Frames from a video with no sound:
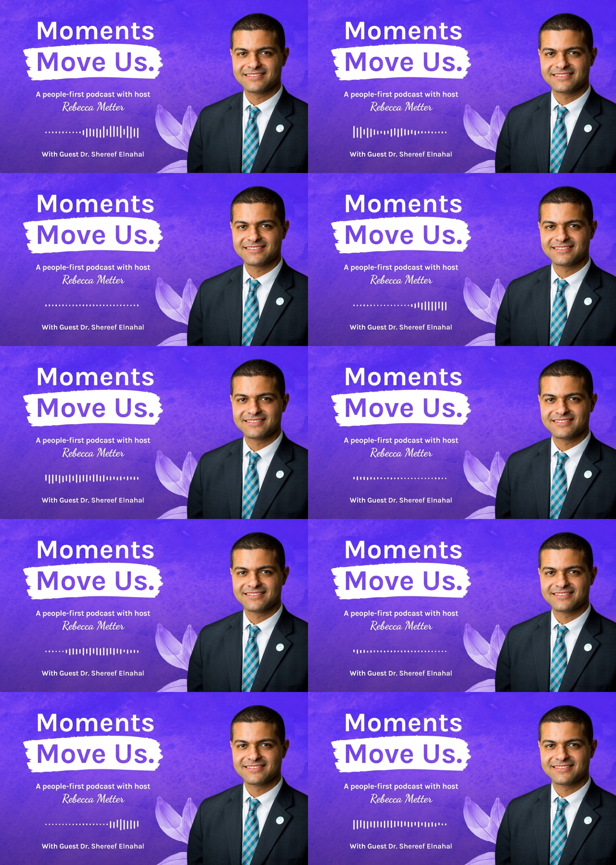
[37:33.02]

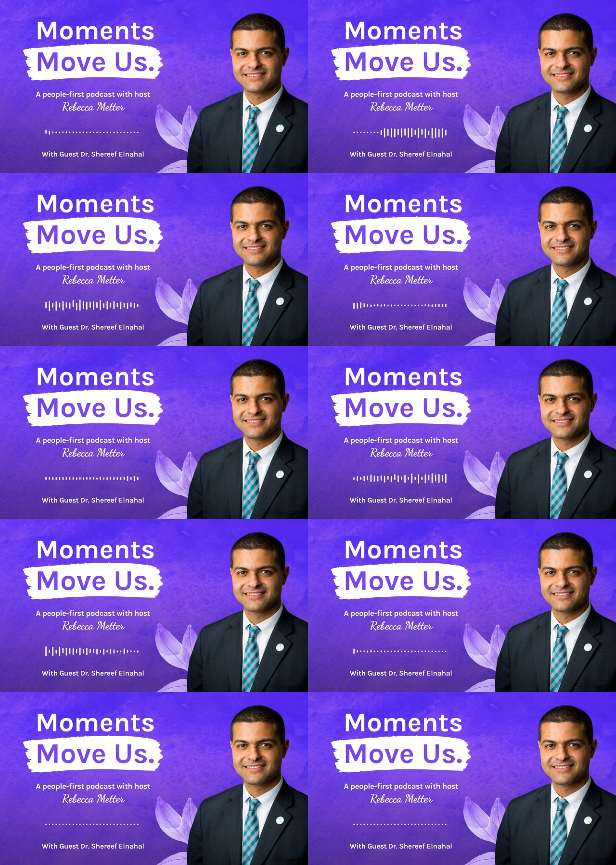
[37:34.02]

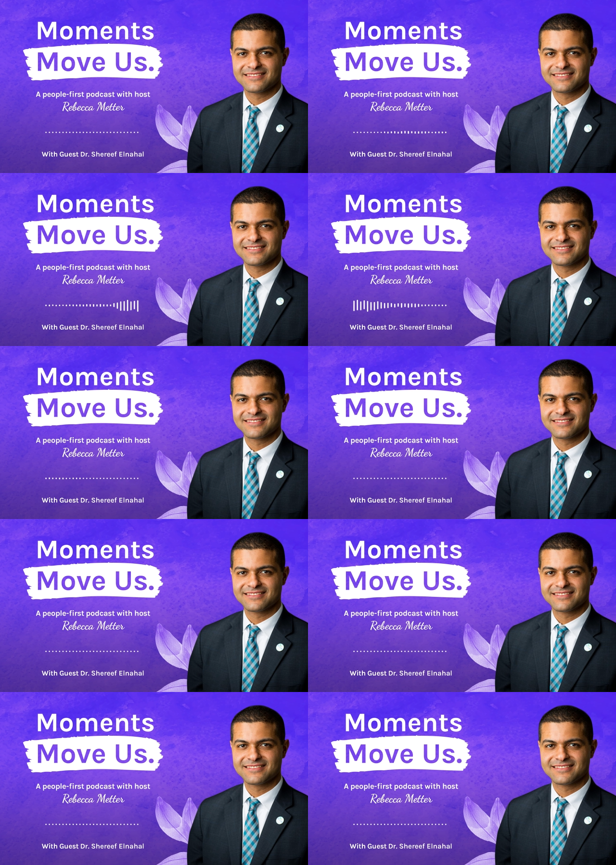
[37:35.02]

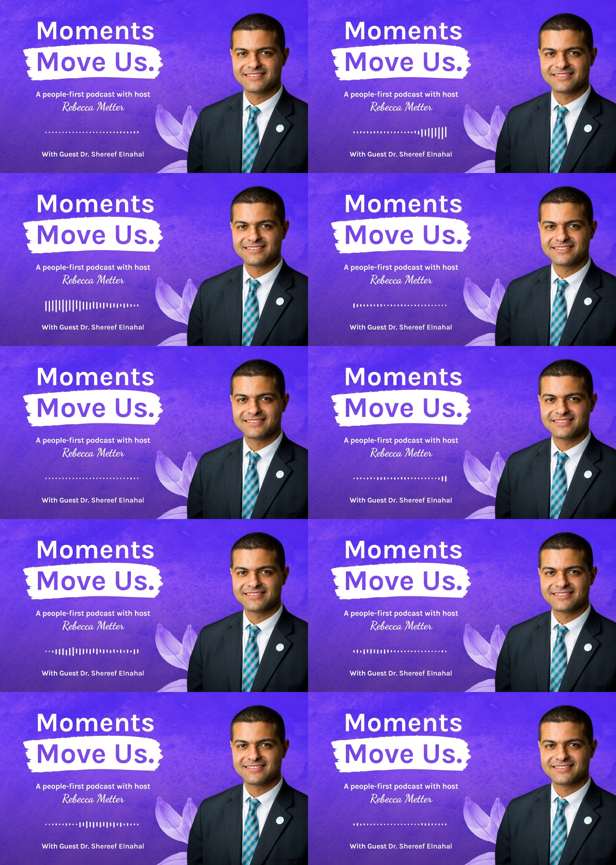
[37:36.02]

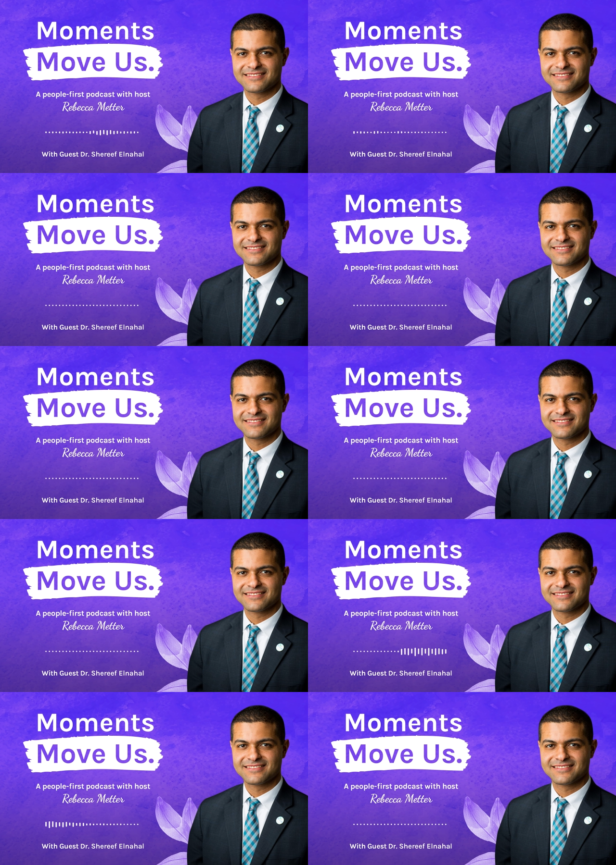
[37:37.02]

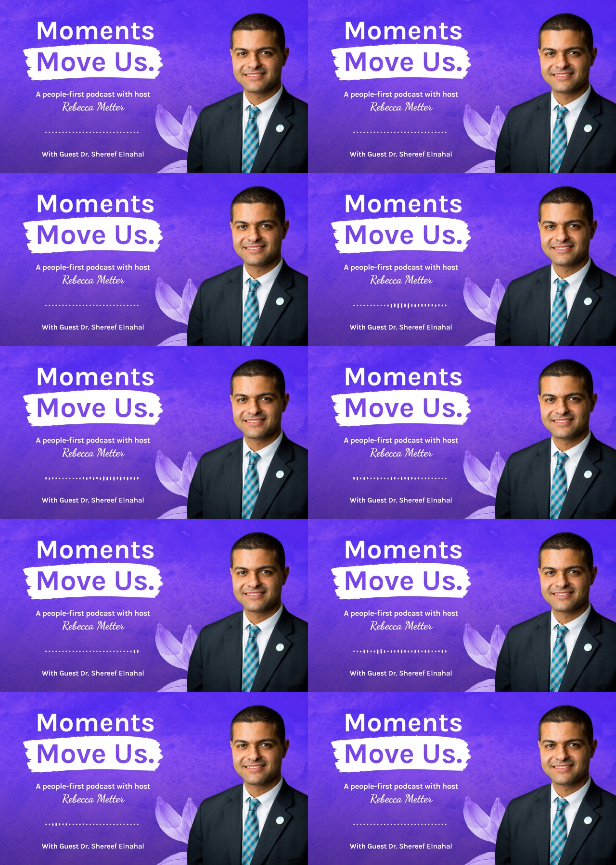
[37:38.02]

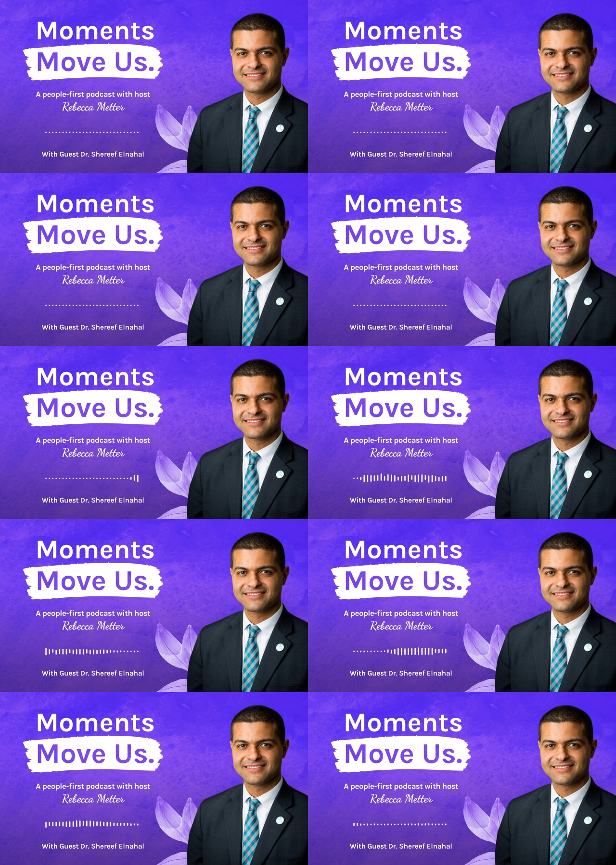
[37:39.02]

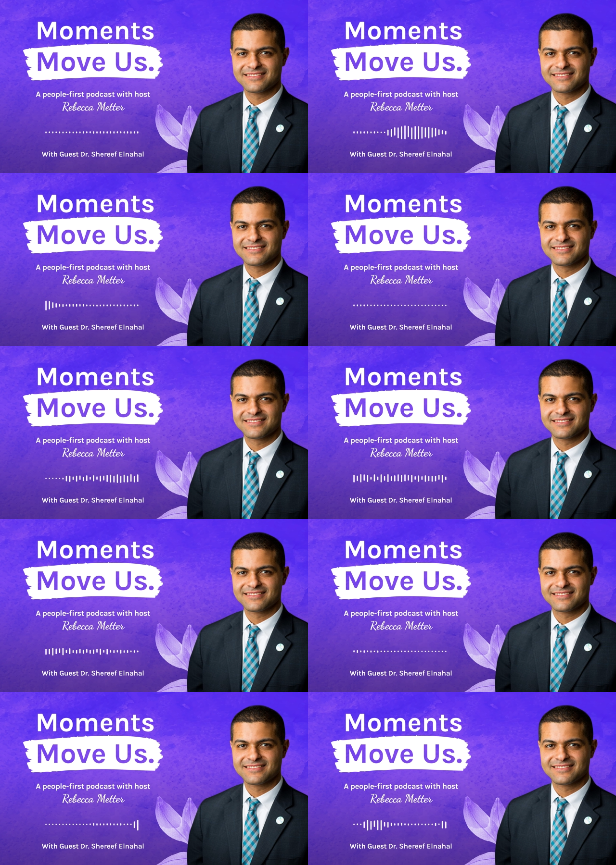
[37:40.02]
(no lip movement)